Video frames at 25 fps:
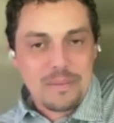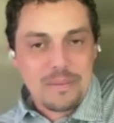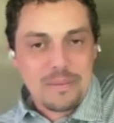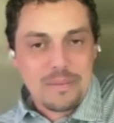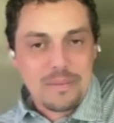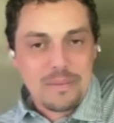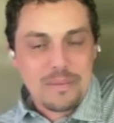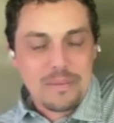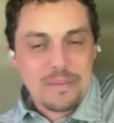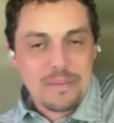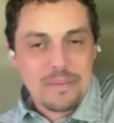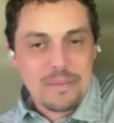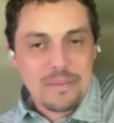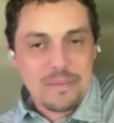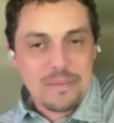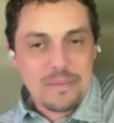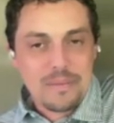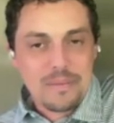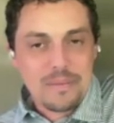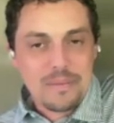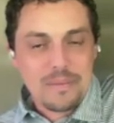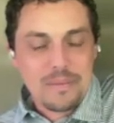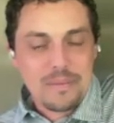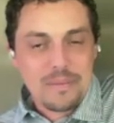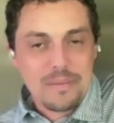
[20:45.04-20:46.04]

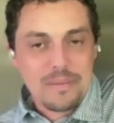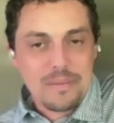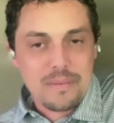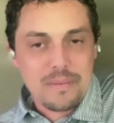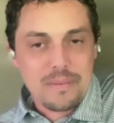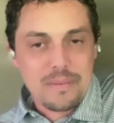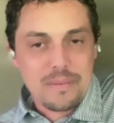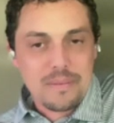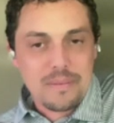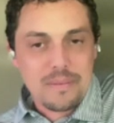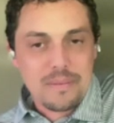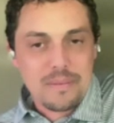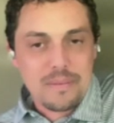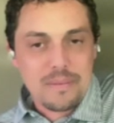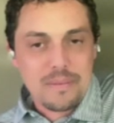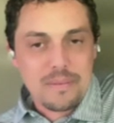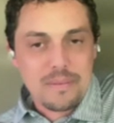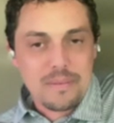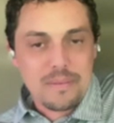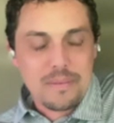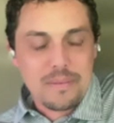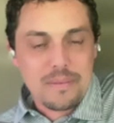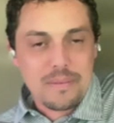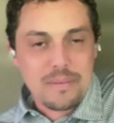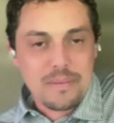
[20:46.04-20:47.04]

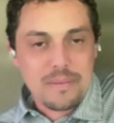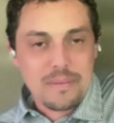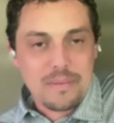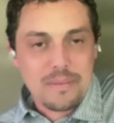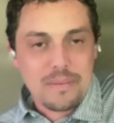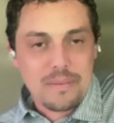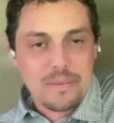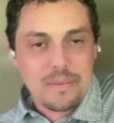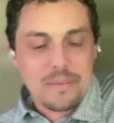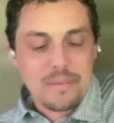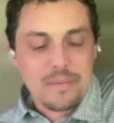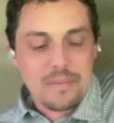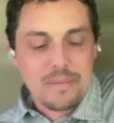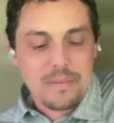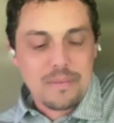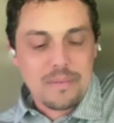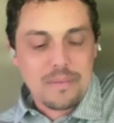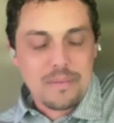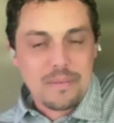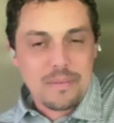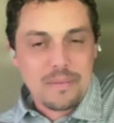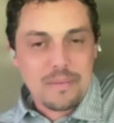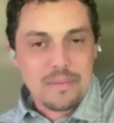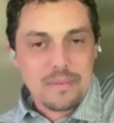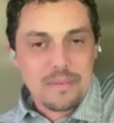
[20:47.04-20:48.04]

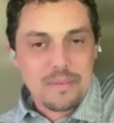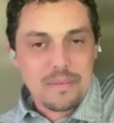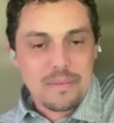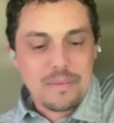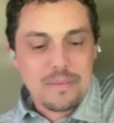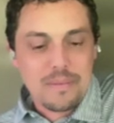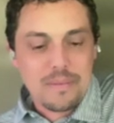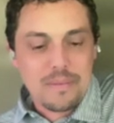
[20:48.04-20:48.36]
The person shown says nothing.